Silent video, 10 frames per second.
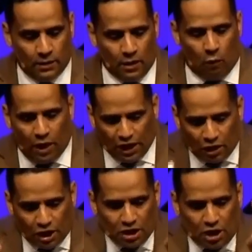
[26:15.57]
What are you
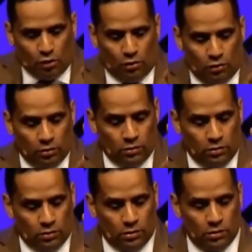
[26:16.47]
going to do?
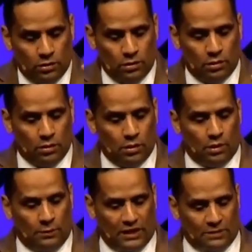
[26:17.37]

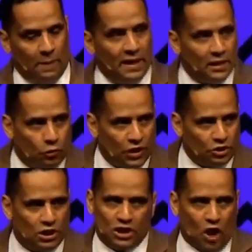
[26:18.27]
Because being a Christian
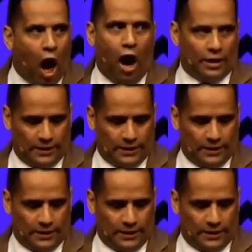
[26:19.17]
is hard.